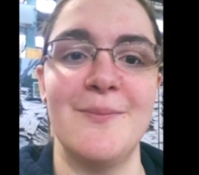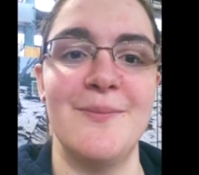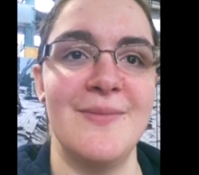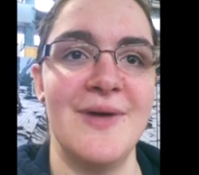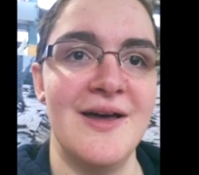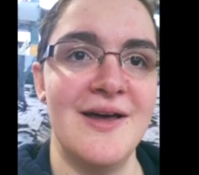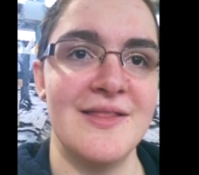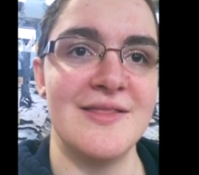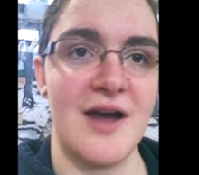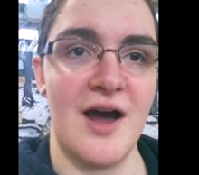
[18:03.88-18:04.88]
the
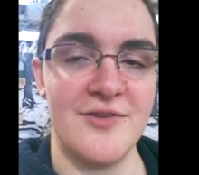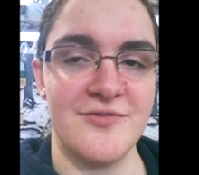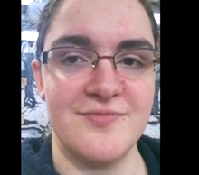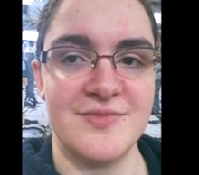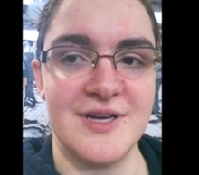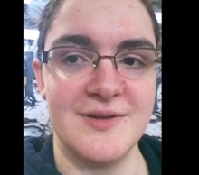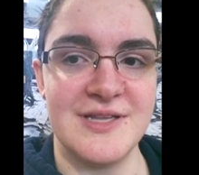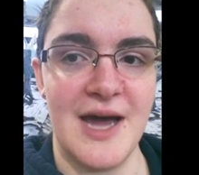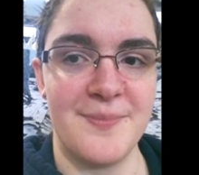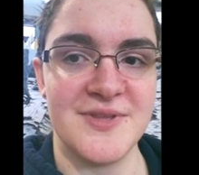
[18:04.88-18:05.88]
the, con- the
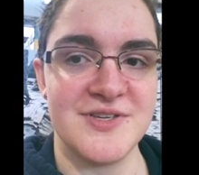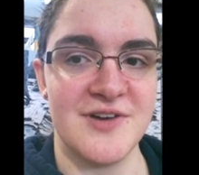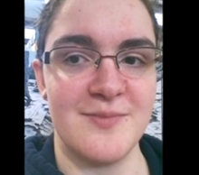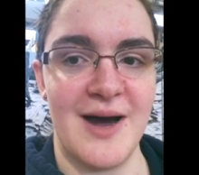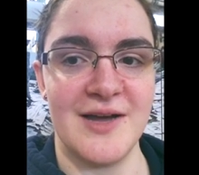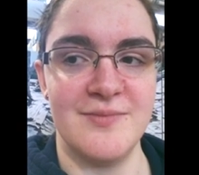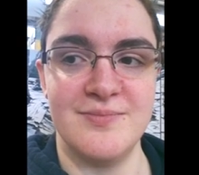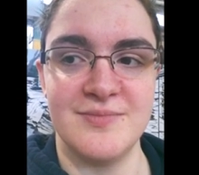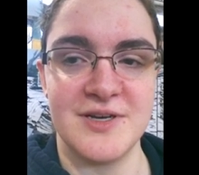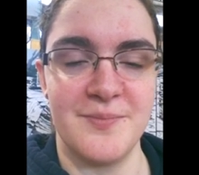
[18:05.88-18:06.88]
depths of my
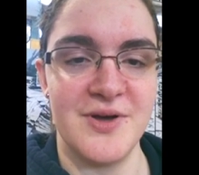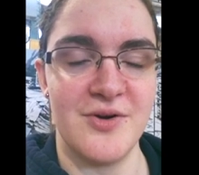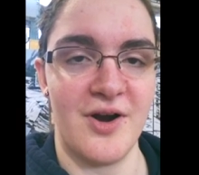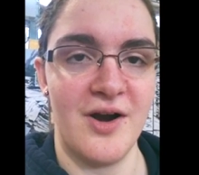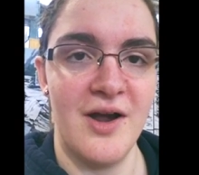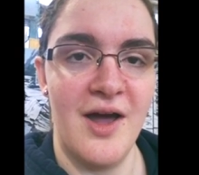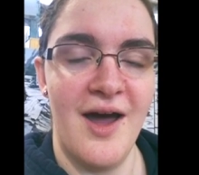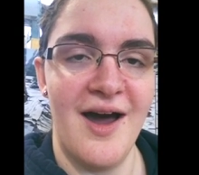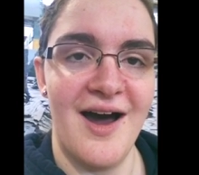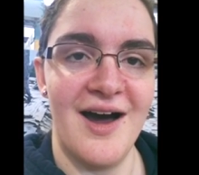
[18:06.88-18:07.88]
computer,
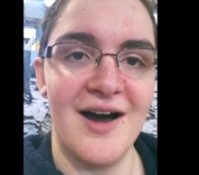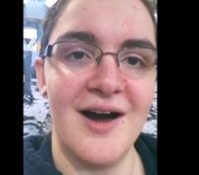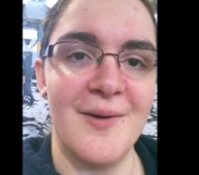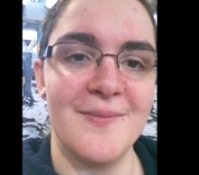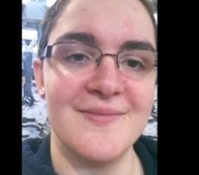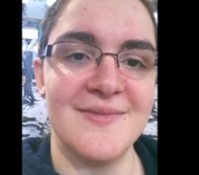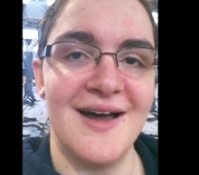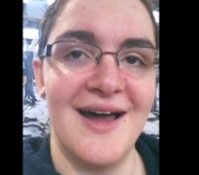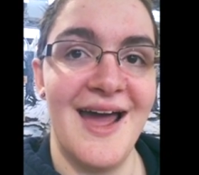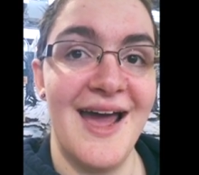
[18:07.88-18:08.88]
um,
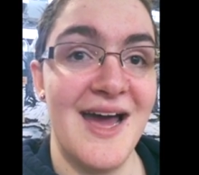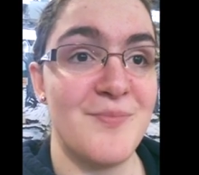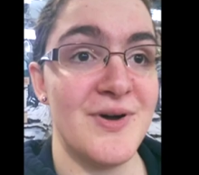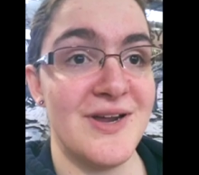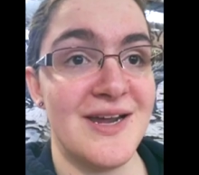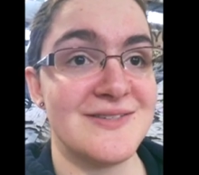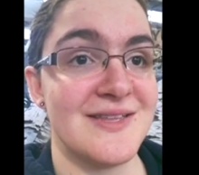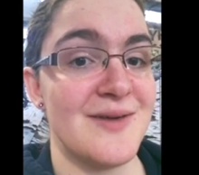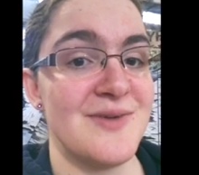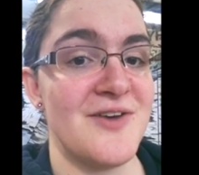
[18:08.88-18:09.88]
and put it as the
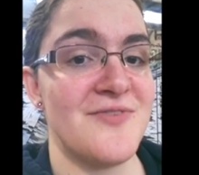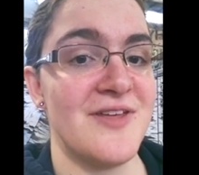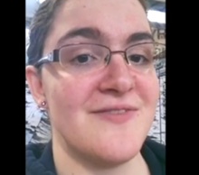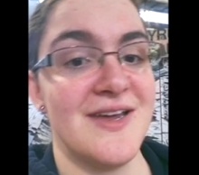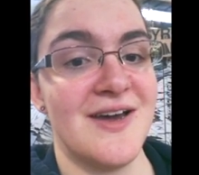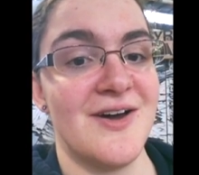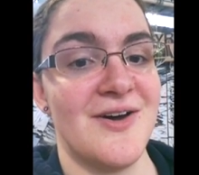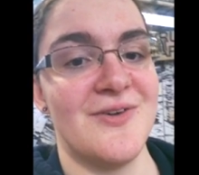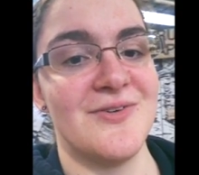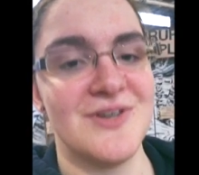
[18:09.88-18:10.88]
thumbnail for the
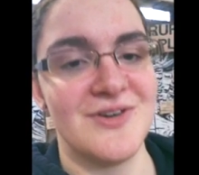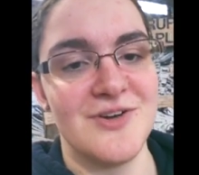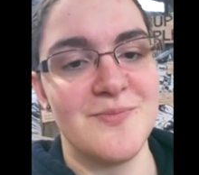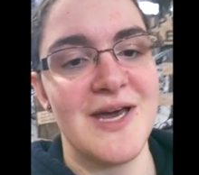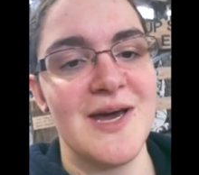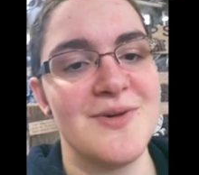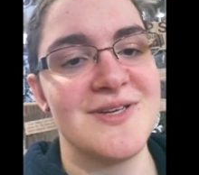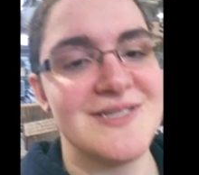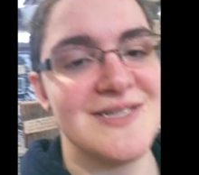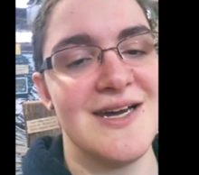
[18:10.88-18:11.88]
video, so you'll be able
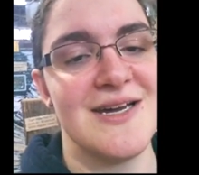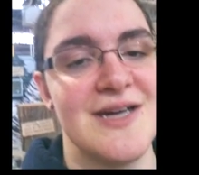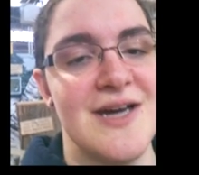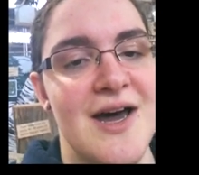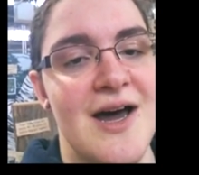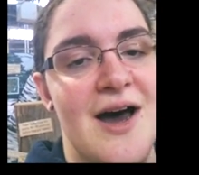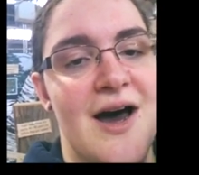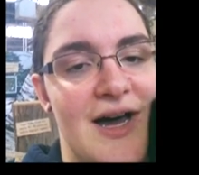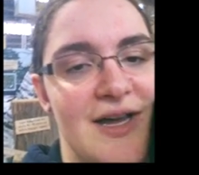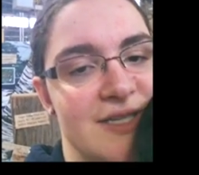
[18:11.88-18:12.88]
to see it.
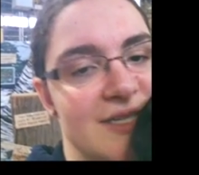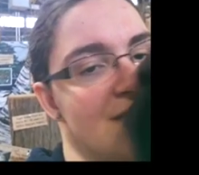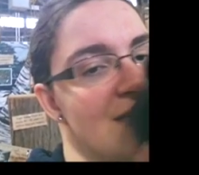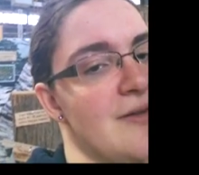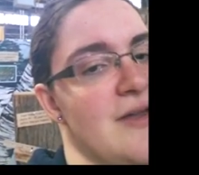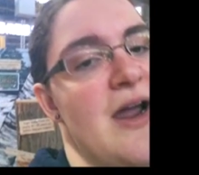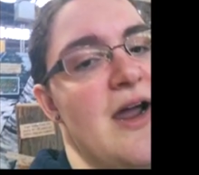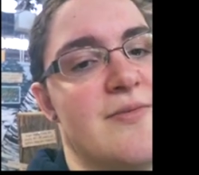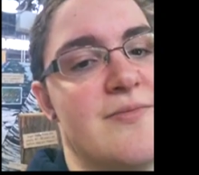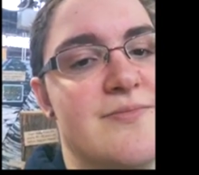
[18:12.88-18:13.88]
Huzz!
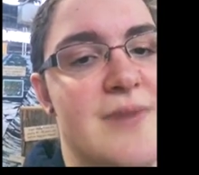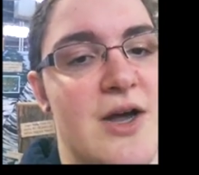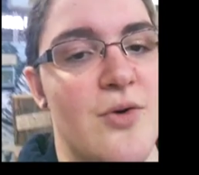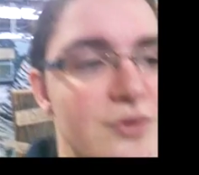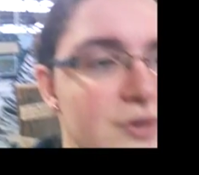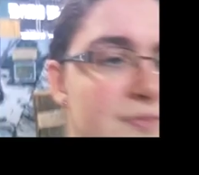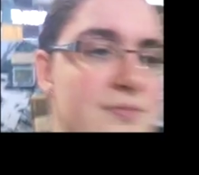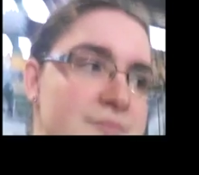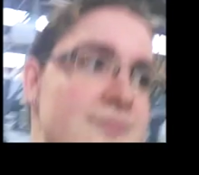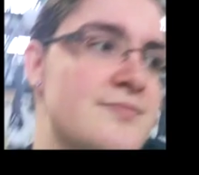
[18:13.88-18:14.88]
Yeah, my coat.
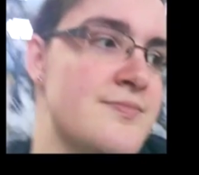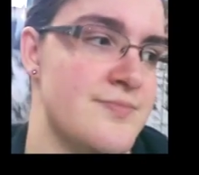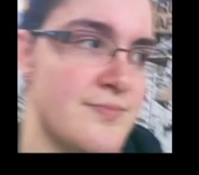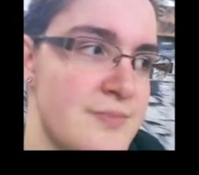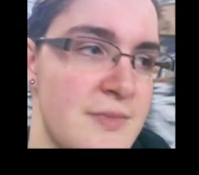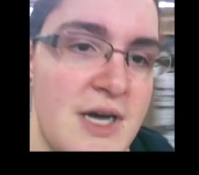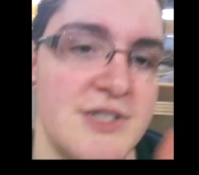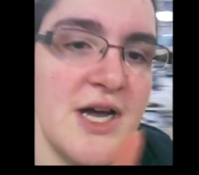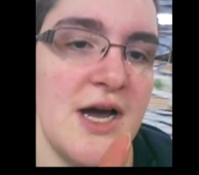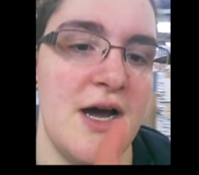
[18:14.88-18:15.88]

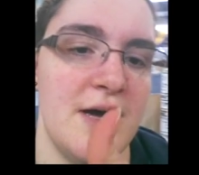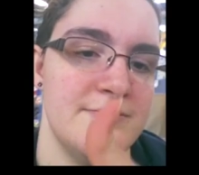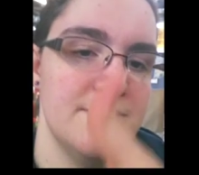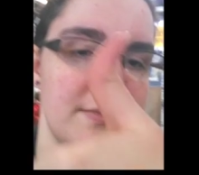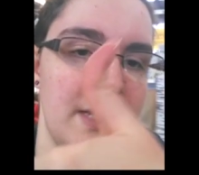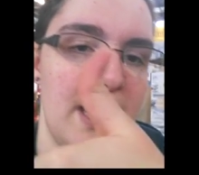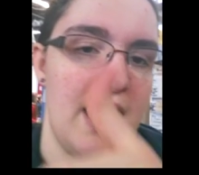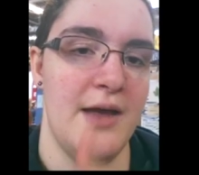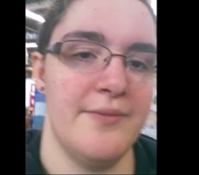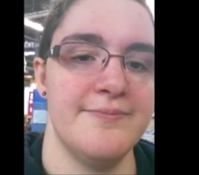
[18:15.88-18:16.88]
Huzzah!
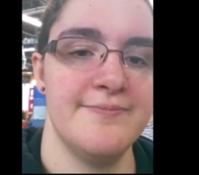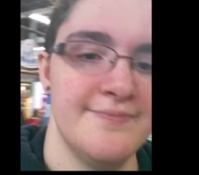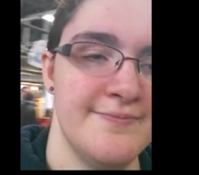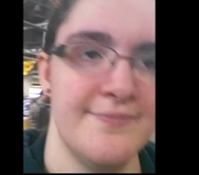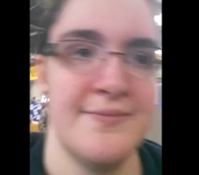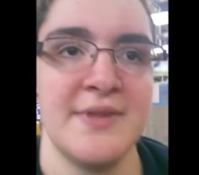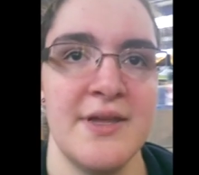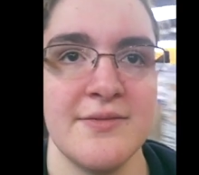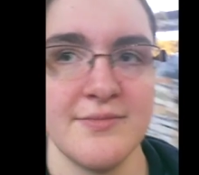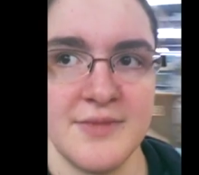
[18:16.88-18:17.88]
Yay.
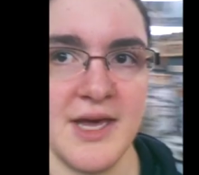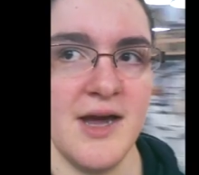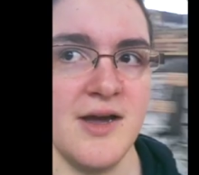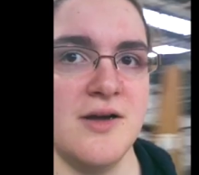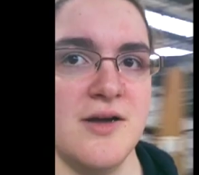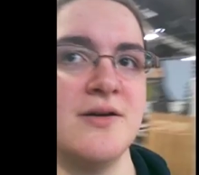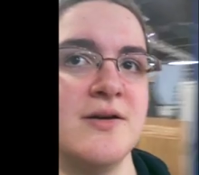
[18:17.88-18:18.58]
Okay,